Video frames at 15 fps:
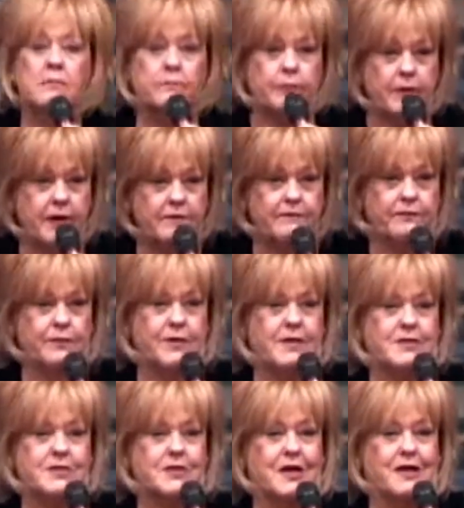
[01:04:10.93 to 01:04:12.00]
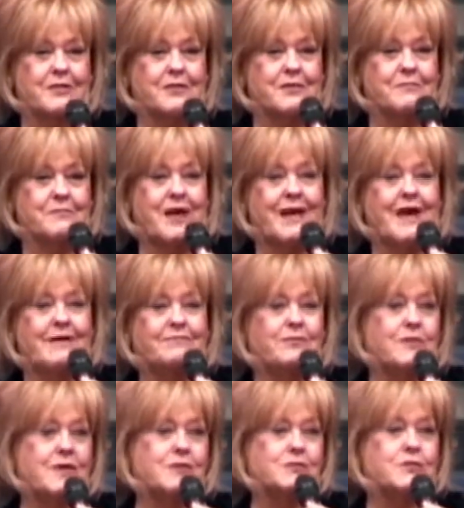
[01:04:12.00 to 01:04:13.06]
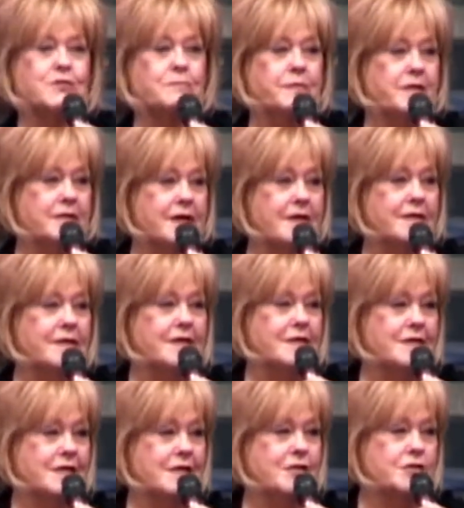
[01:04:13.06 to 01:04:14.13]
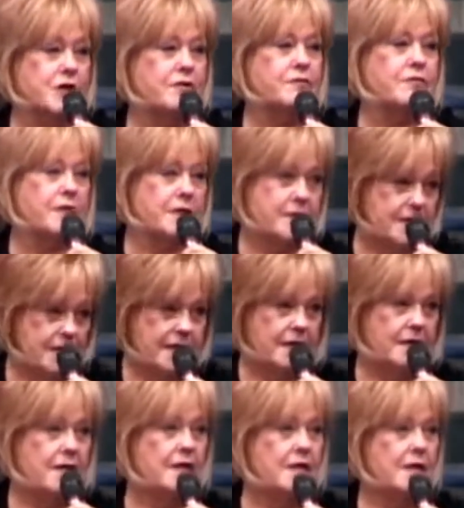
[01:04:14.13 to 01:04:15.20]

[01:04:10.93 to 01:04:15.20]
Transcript: Pray for each other. And right after Easter, you'll be yelling at each other again.